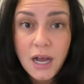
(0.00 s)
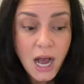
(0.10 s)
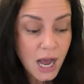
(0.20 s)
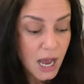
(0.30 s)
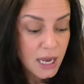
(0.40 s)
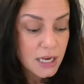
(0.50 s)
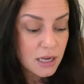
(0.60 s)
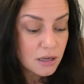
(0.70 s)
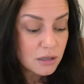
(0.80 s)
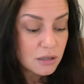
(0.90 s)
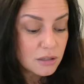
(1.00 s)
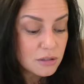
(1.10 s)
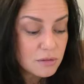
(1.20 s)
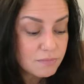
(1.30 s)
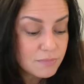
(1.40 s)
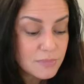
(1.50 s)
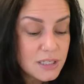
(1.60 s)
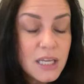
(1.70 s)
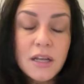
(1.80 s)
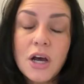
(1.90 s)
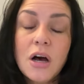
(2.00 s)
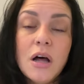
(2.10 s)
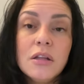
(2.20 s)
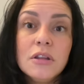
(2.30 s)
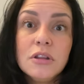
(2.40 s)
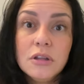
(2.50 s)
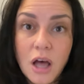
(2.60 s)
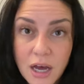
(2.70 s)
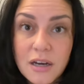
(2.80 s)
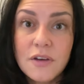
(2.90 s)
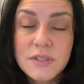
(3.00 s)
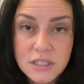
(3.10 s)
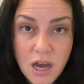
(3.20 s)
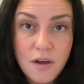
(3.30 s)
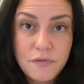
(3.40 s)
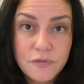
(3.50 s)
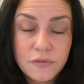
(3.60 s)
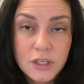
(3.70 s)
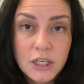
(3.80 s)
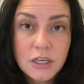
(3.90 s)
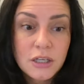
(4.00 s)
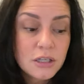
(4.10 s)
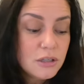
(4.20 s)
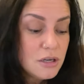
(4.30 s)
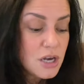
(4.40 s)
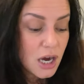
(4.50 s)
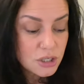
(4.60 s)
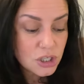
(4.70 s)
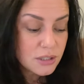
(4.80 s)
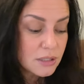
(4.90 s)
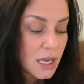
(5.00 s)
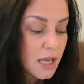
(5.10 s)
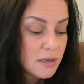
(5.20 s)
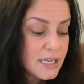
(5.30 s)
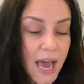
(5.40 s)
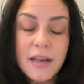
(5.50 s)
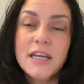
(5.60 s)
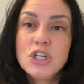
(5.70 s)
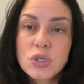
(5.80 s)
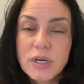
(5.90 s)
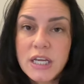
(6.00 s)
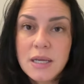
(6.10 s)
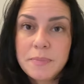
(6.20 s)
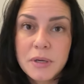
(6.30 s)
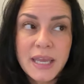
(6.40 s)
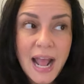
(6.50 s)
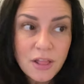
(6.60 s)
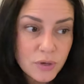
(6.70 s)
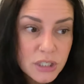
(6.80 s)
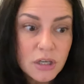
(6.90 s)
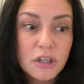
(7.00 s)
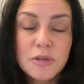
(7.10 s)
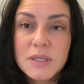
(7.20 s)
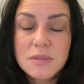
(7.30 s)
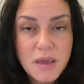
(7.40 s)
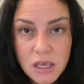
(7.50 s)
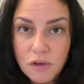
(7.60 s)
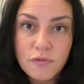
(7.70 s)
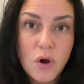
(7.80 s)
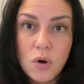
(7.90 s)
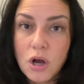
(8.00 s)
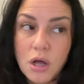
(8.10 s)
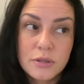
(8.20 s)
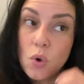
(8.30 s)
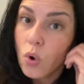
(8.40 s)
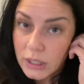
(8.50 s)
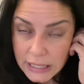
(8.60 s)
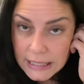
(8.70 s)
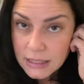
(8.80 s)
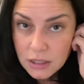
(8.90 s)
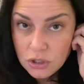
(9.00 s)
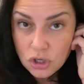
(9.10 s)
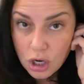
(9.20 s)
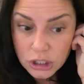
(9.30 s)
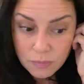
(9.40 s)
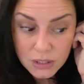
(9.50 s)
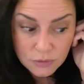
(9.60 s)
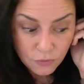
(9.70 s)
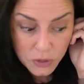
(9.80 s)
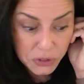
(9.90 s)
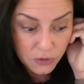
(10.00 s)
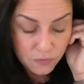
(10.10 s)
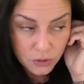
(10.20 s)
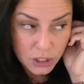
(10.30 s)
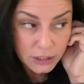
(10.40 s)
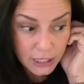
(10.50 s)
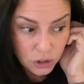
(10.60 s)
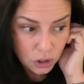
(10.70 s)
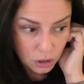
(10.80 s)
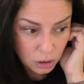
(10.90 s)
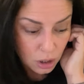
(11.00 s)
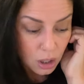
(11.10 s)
I did a lot of stuff, not just data entry, but gathering documents, making phone calls, organizing these documents for the lender.